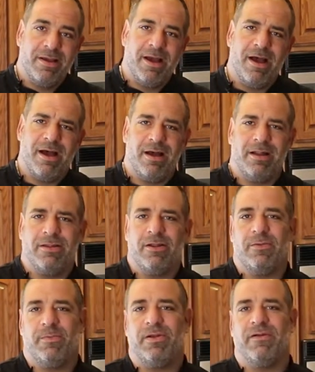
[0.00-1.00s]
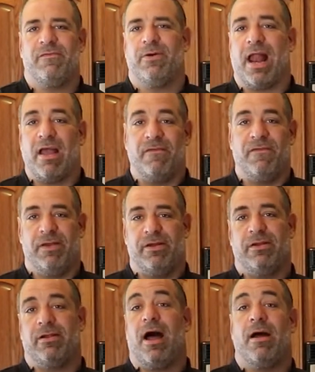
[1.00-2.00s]
a little bit of what I
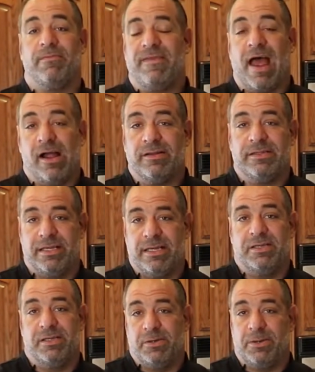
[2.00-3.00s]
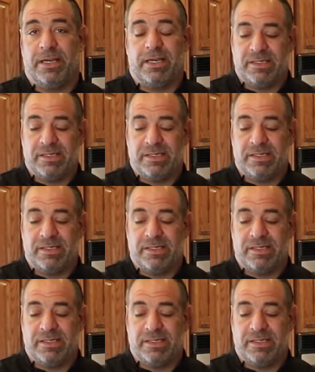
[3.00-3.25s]
feel I'm talented in doing.